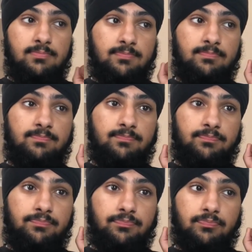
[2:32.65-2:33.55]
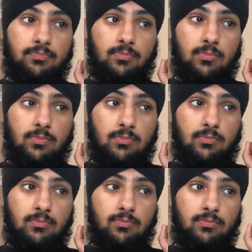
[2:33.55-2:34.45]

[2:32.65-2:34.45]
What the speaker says: Nothing is said.